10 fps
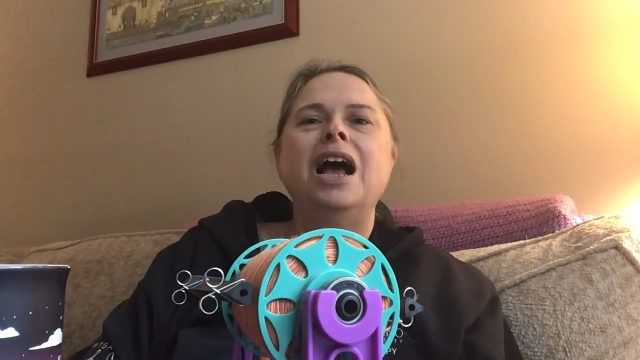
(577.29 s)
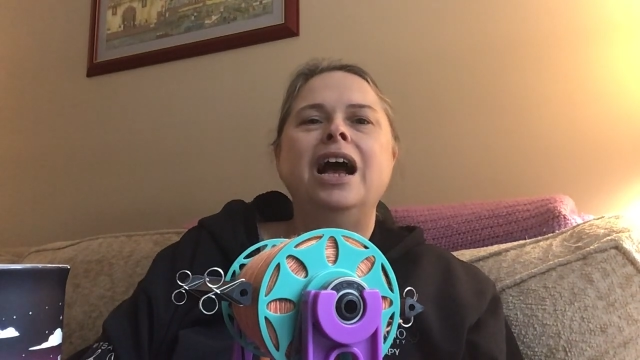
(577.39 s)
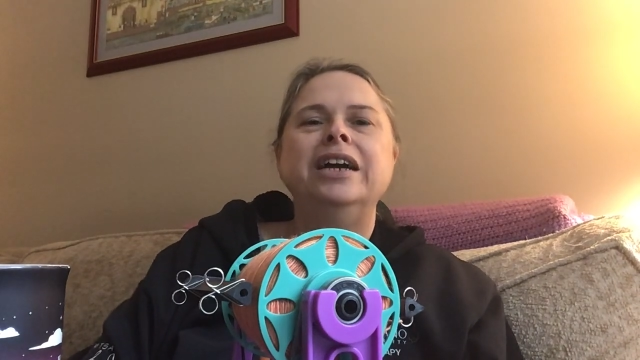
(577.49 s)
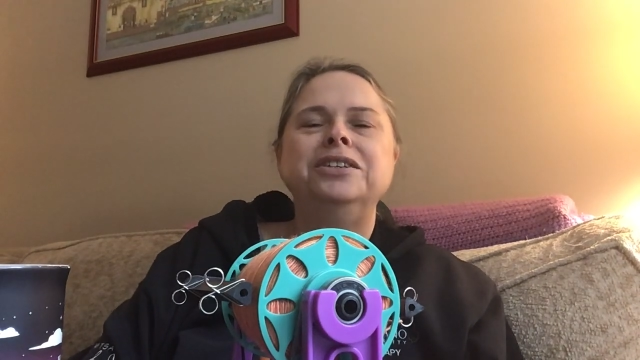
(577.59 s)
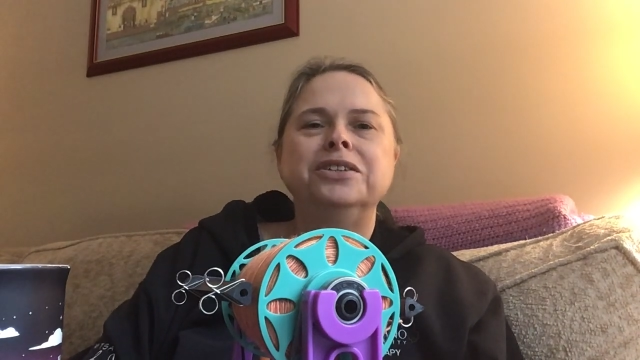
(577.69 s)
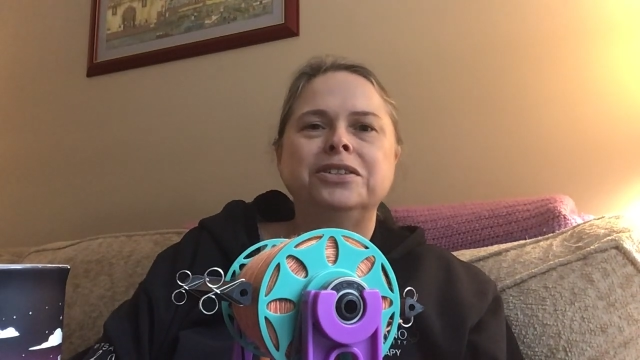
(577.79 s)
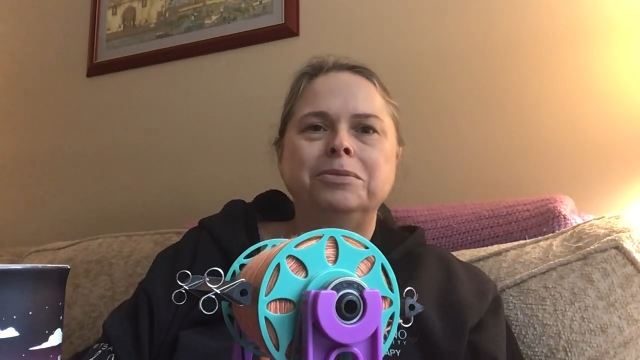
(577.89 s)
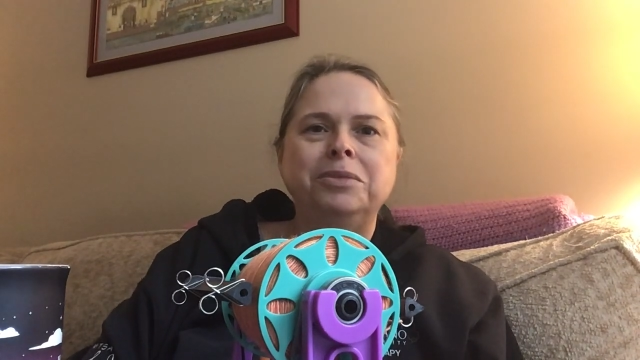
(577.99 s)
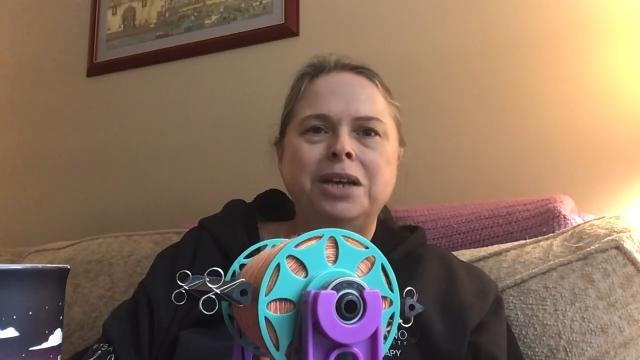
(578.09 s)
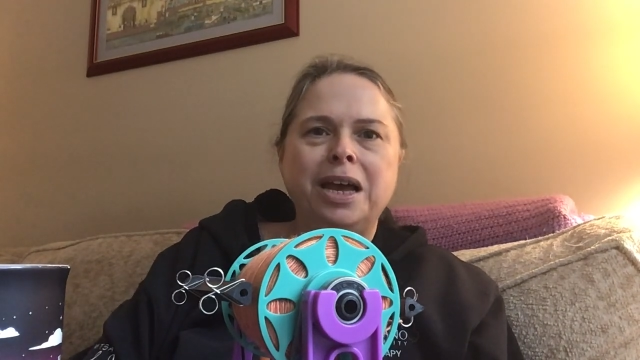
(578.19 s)
I took
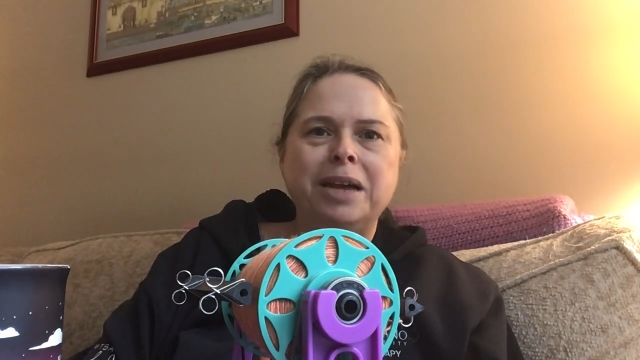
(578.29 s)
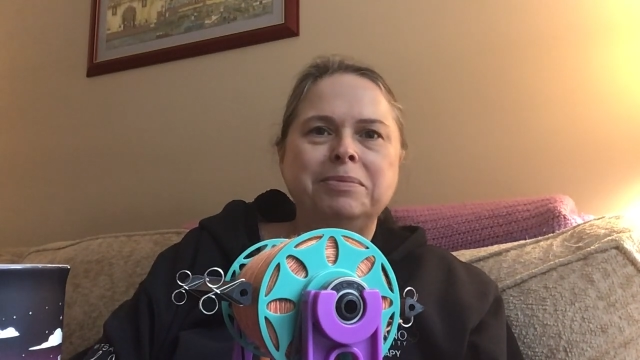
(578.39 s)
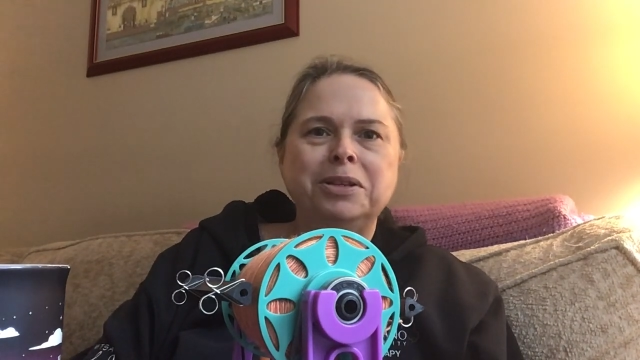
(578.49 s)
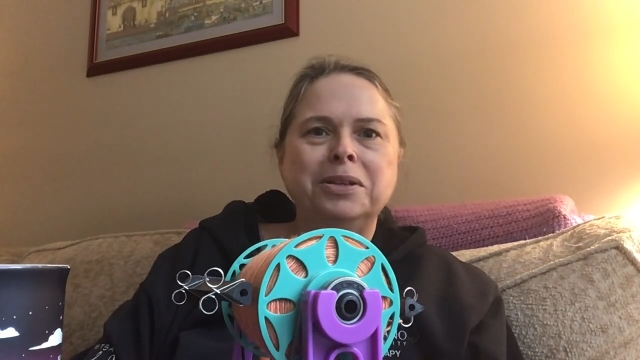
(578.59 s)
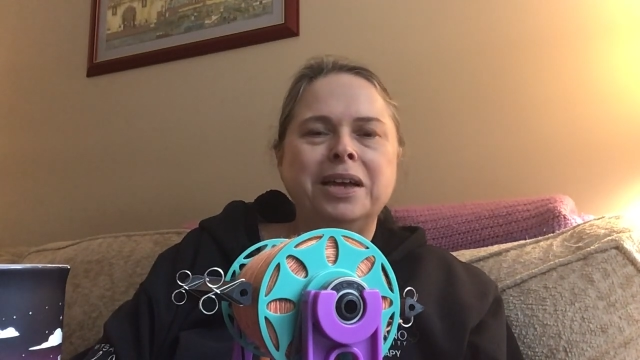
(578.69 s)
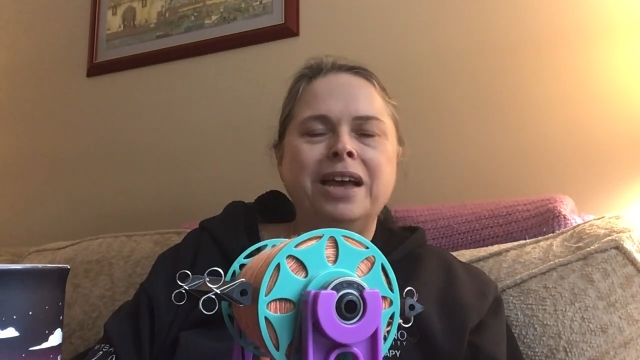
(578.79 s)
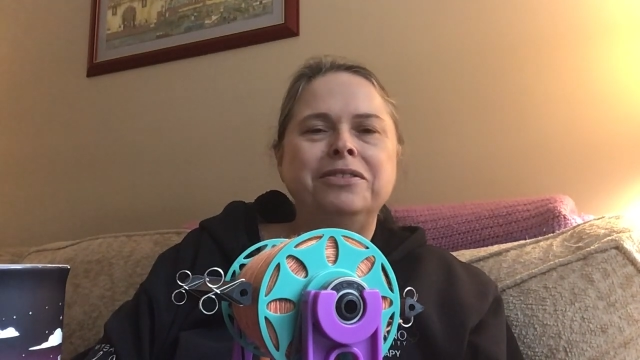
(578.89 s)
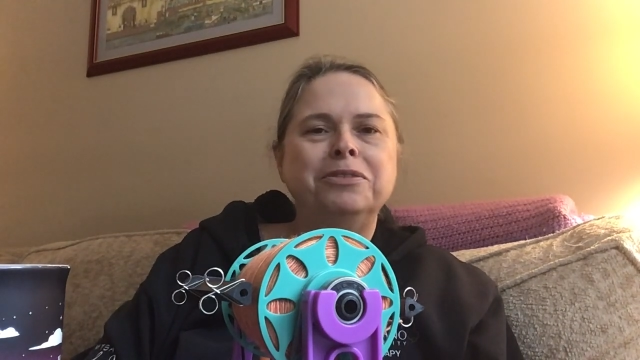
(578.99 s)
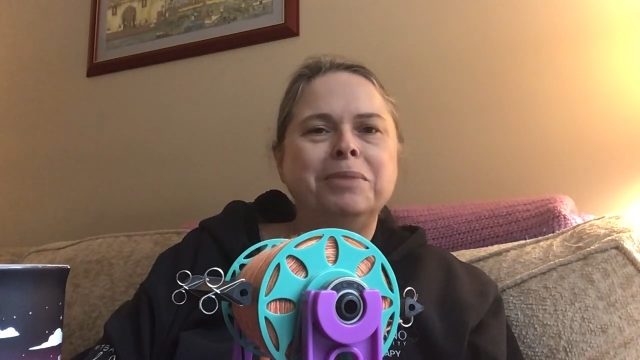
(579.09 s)
some time to look after